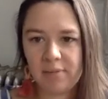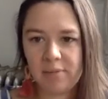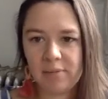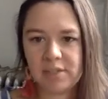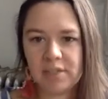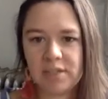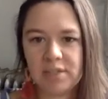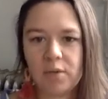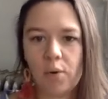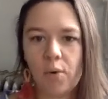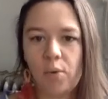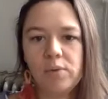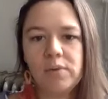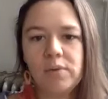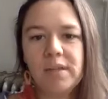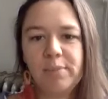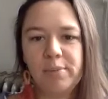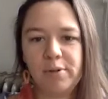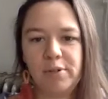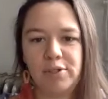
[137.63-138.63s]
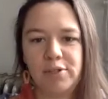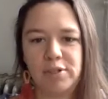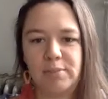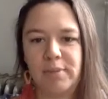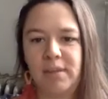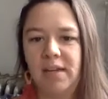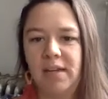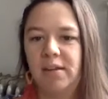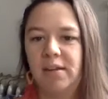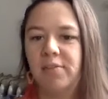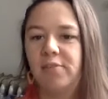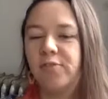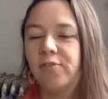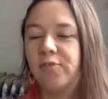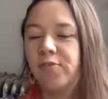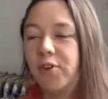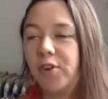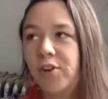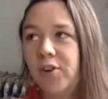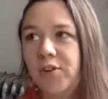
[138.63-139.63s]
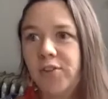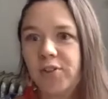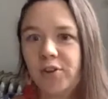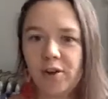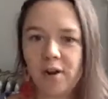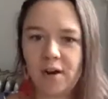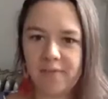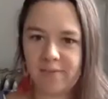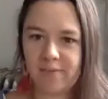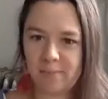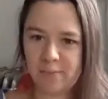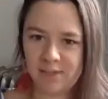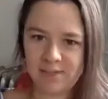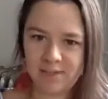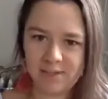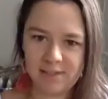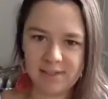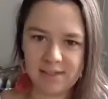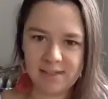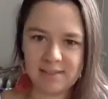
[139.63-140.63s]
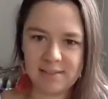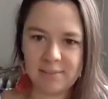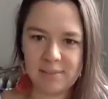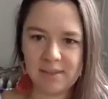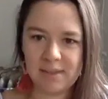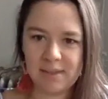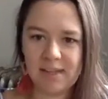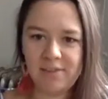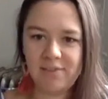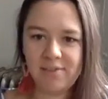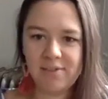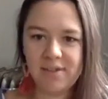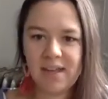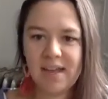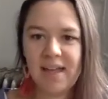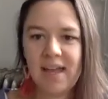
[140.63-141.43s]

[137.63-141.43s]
which has only pushed me further off the materialism cliff.